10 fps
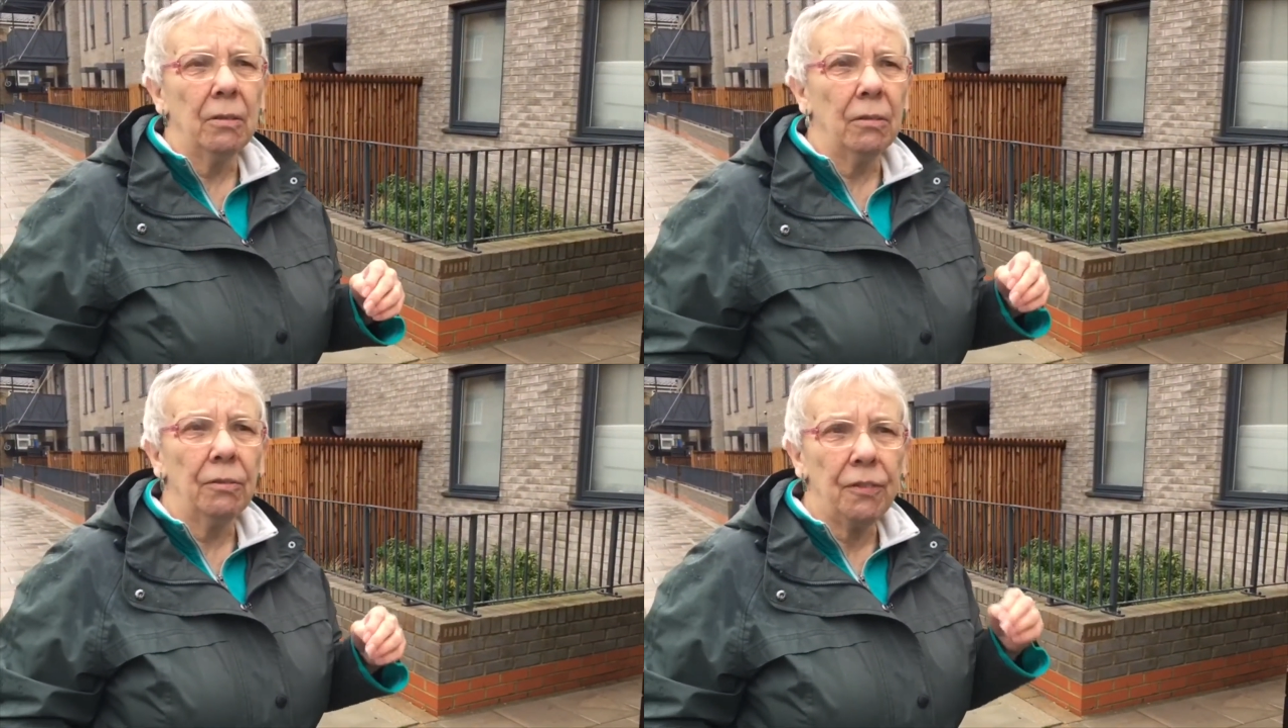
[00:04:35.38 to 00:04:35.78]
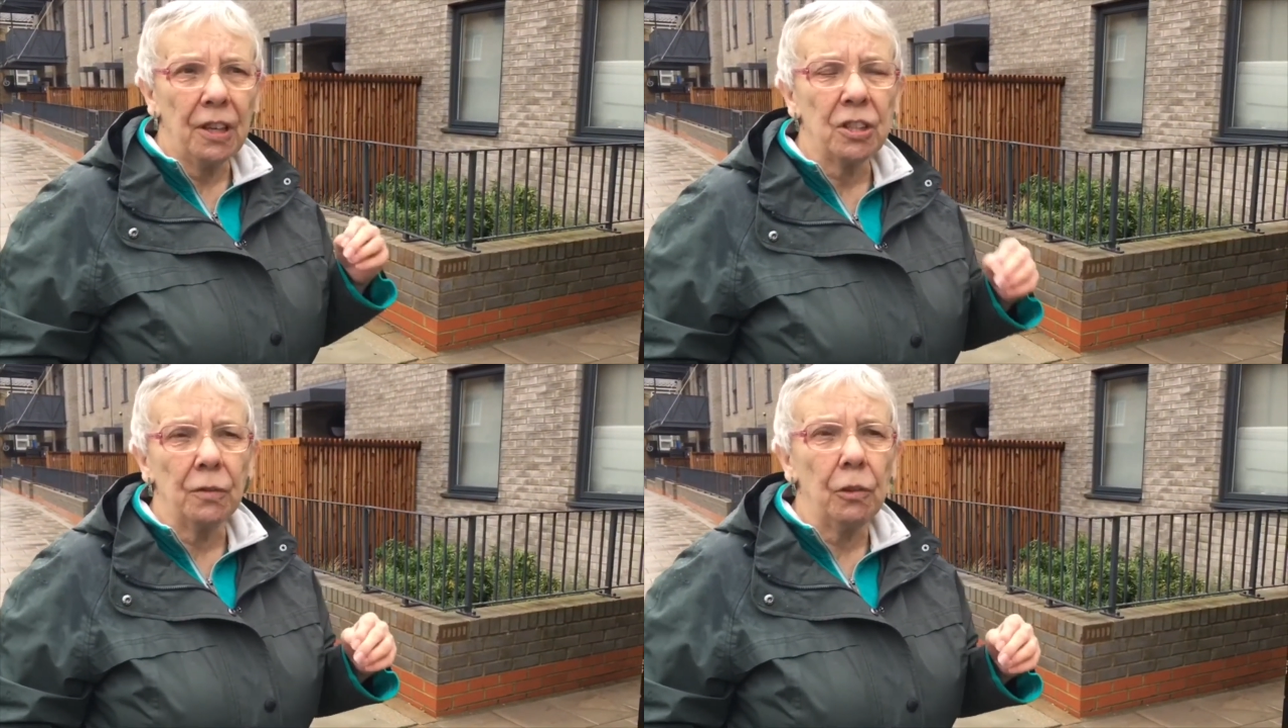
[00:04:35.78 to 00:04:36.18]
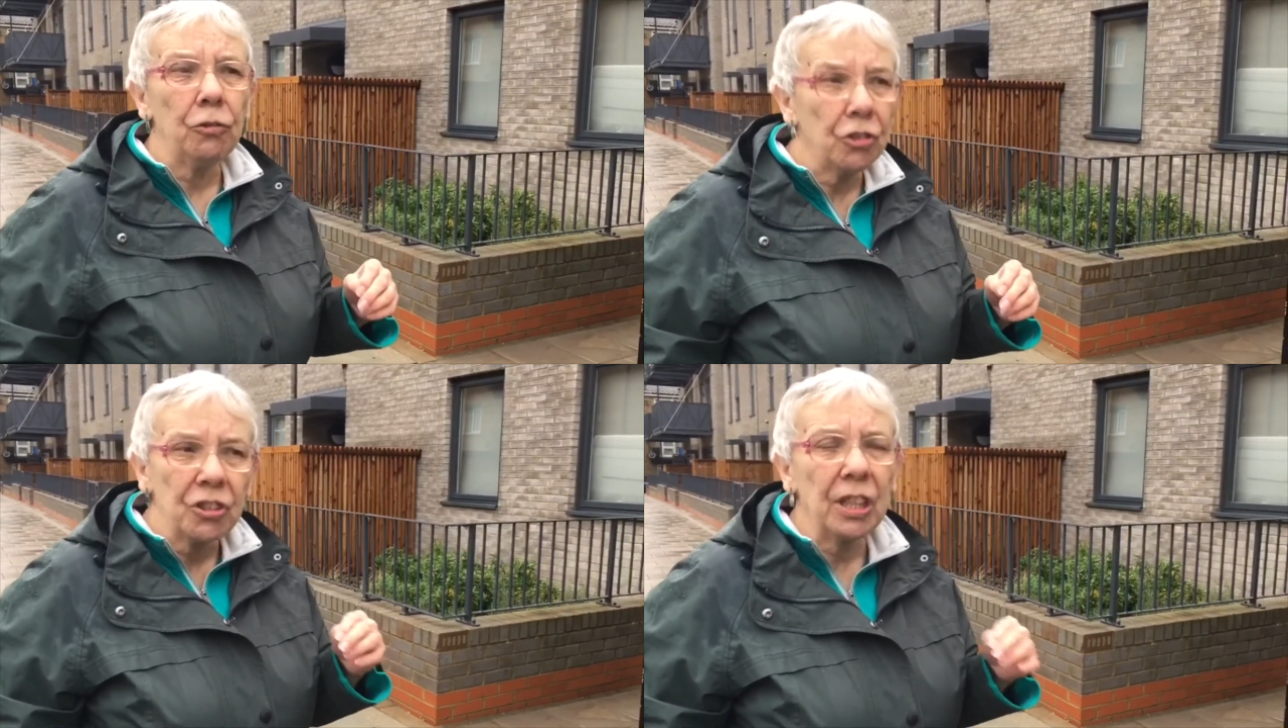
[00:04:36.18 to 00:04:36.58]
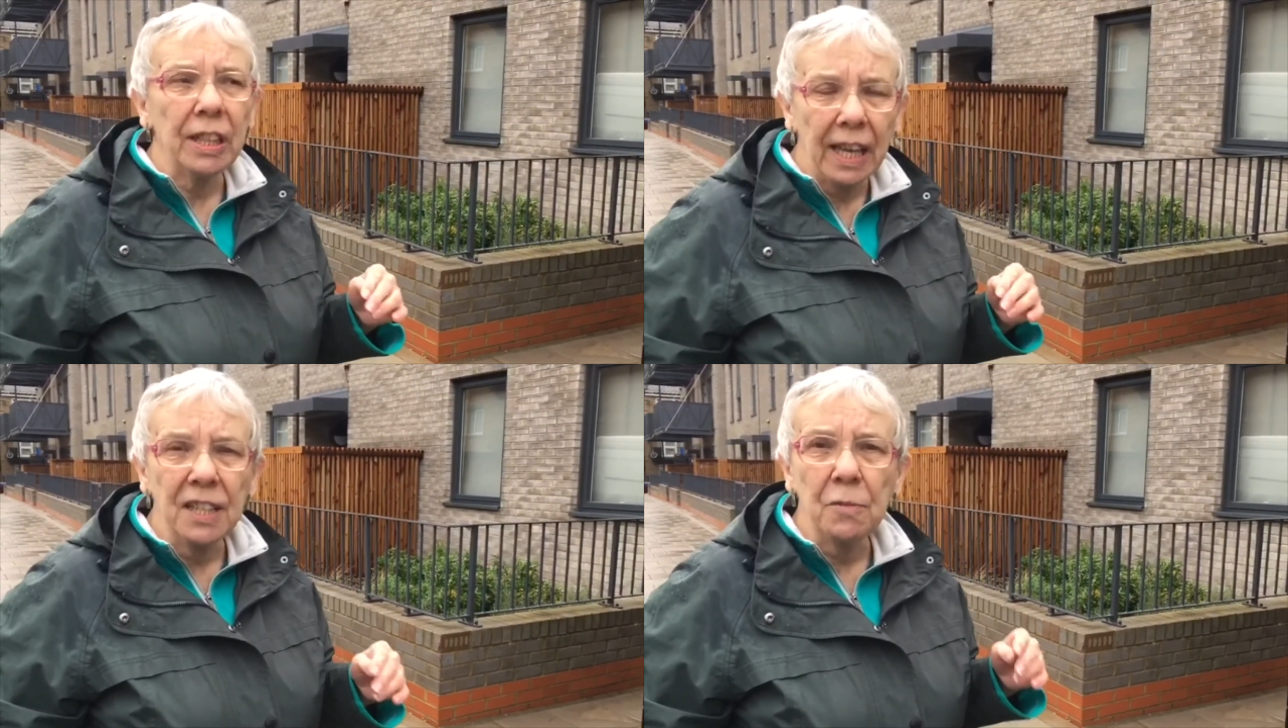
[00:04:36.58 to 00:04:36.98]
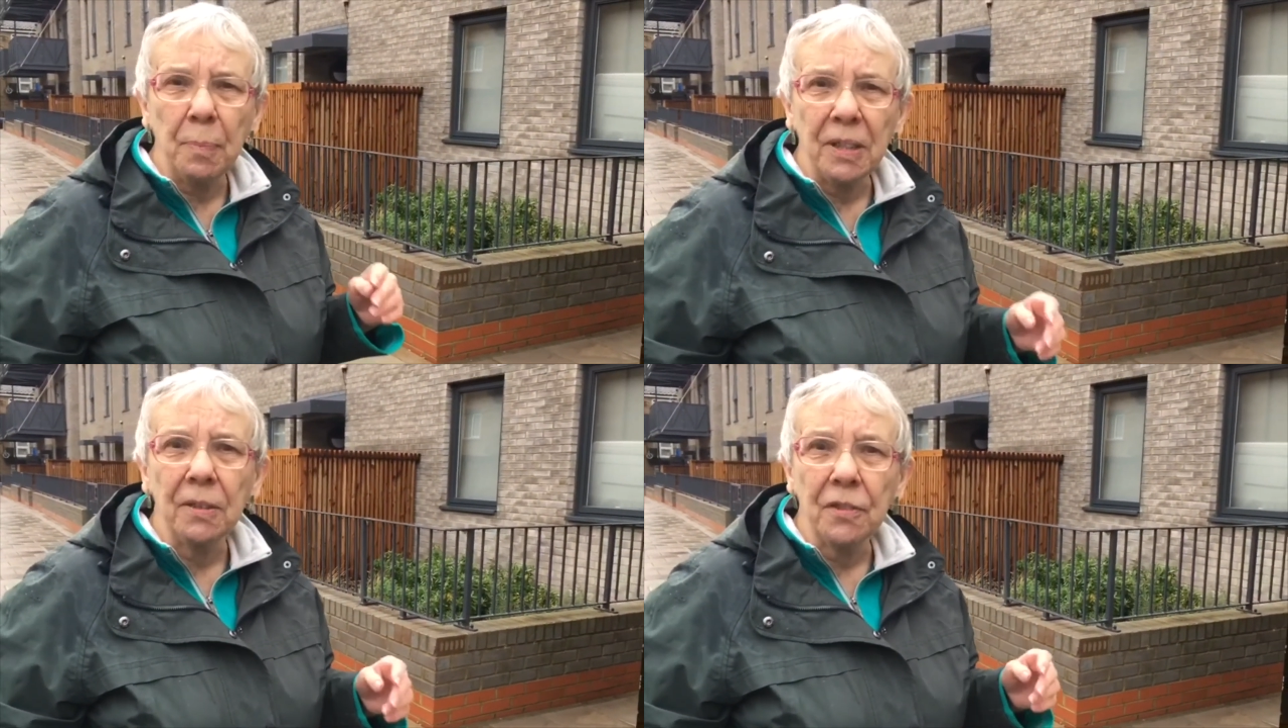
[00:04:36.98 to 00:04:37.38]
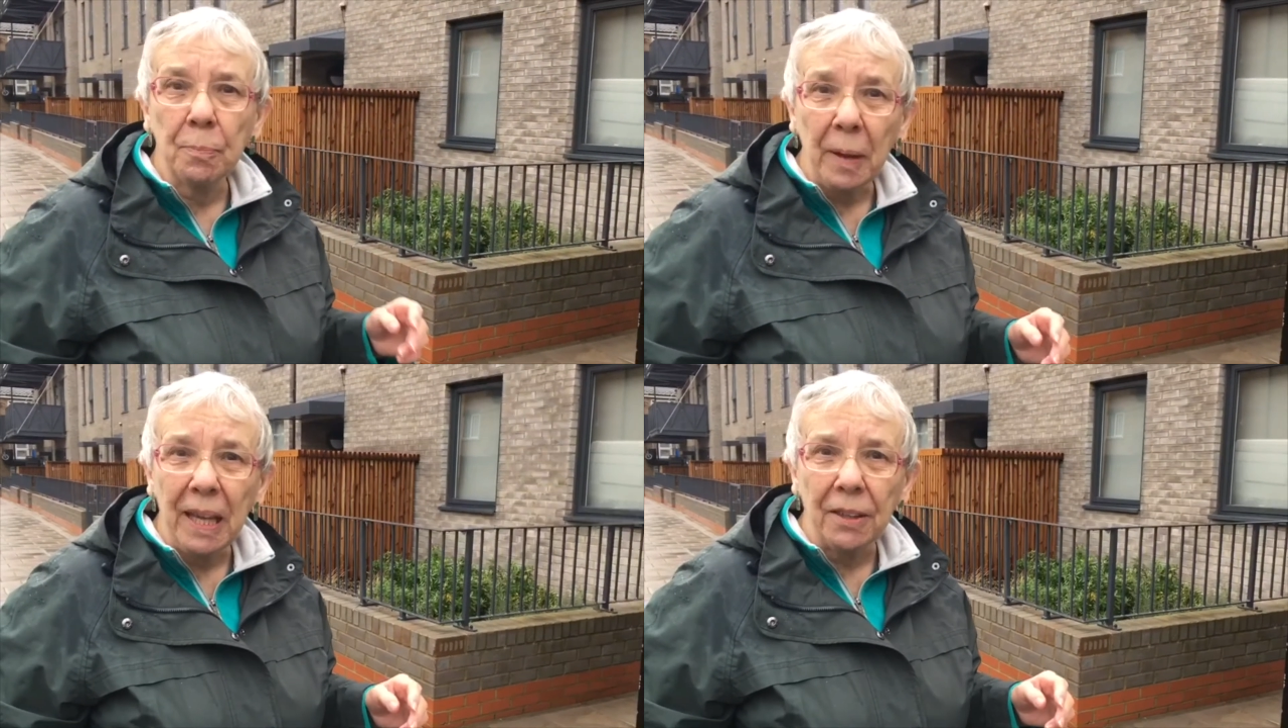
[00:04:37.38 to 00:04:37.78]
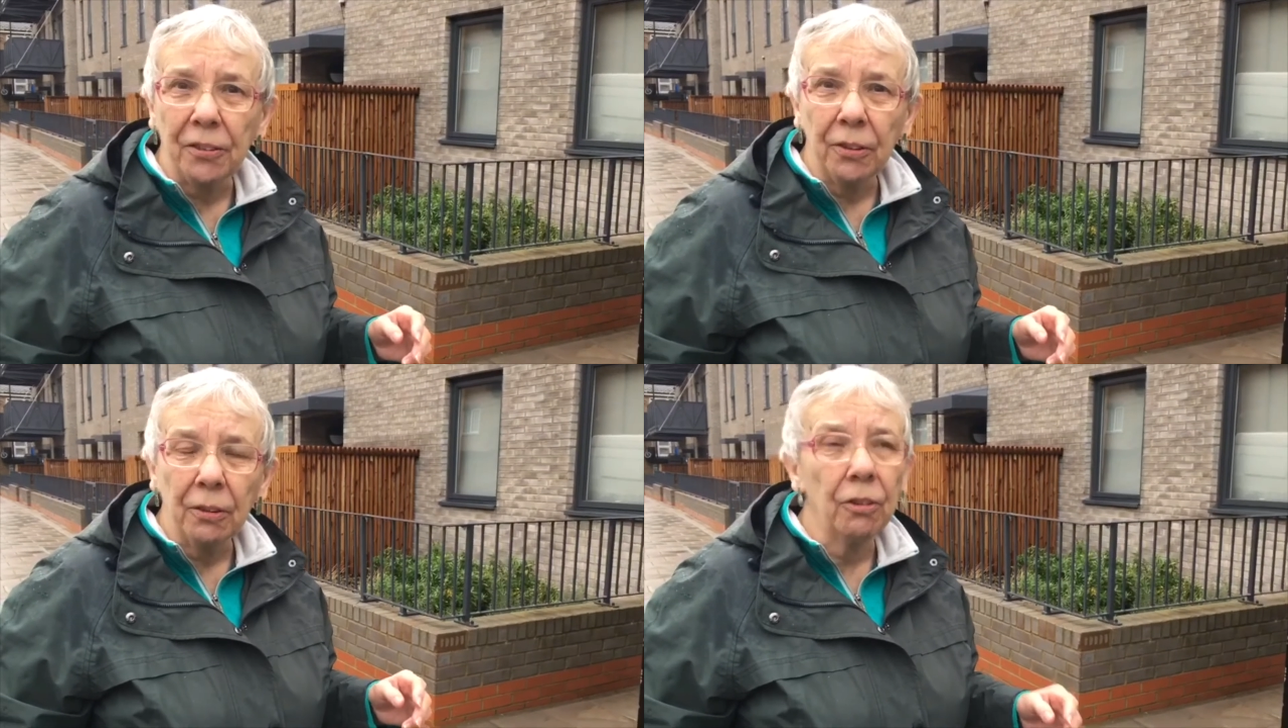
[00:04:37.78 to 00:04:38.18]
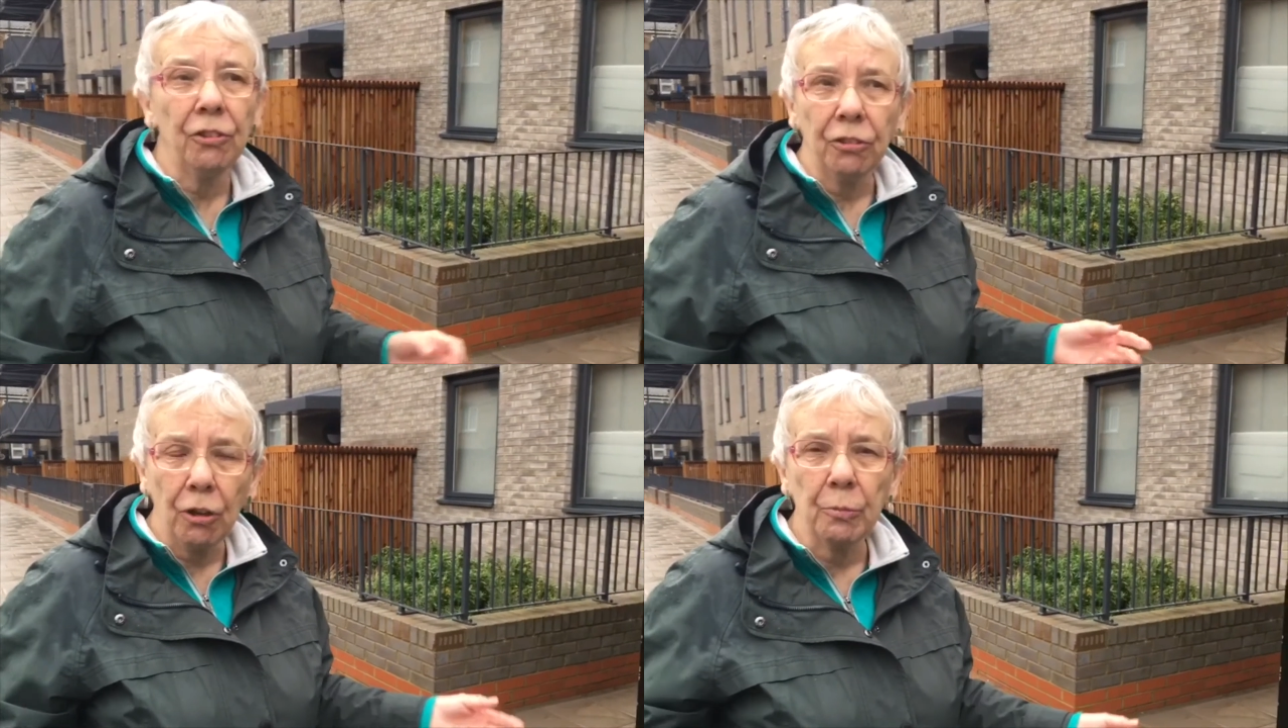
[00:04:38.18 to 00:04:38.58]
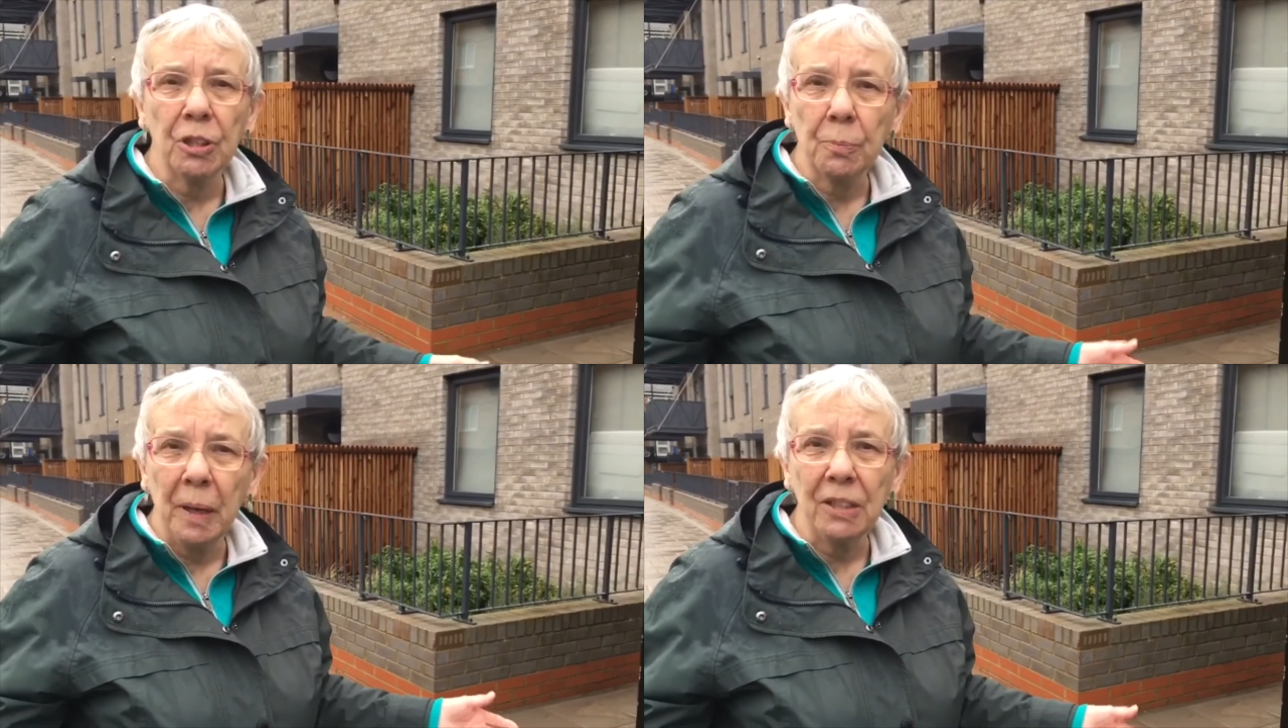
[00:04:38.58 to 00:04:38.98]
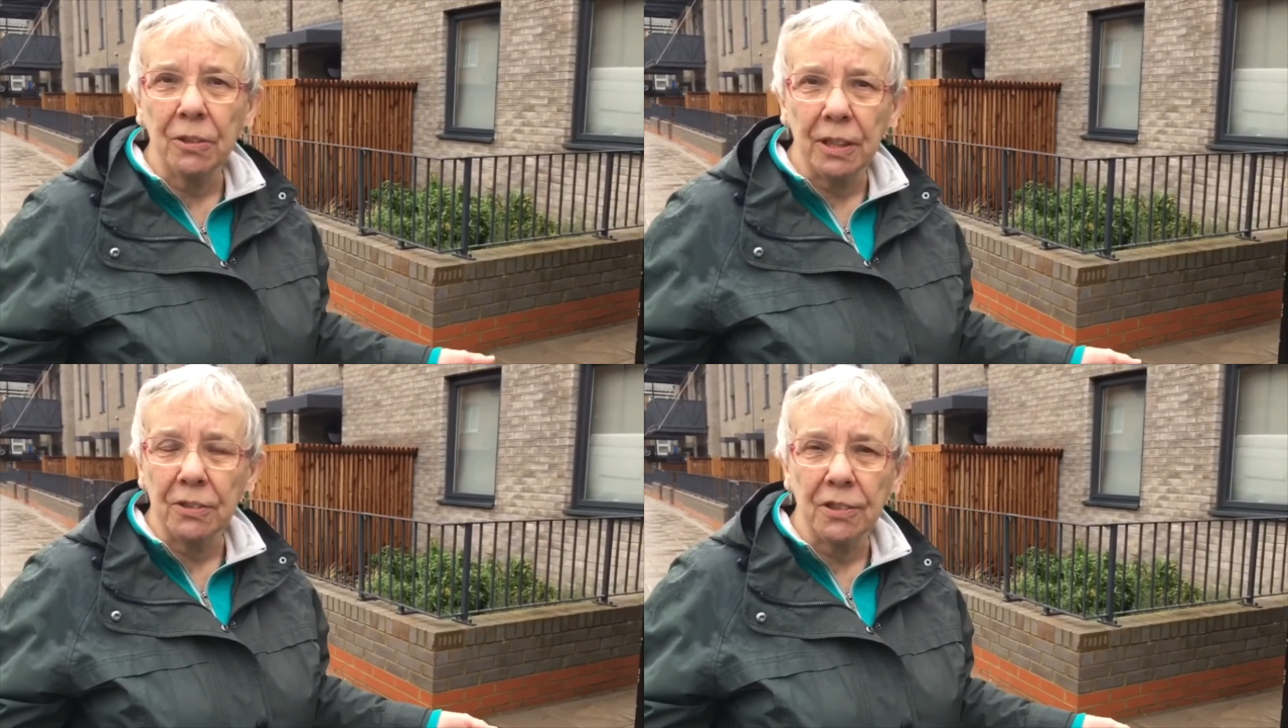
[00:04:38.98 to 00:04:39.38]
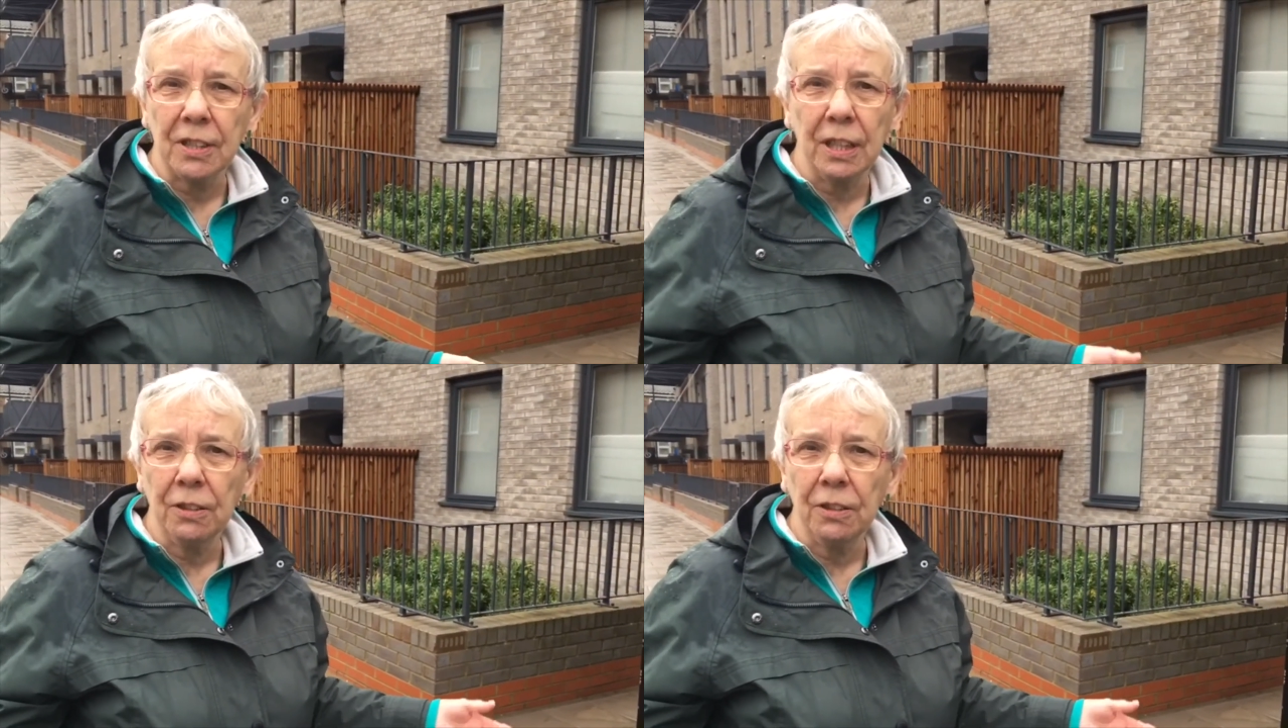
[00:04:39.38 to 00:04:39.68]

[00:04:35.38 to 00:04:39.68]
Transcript: first of all, just a nice bit of space, because there's not much space on this estate.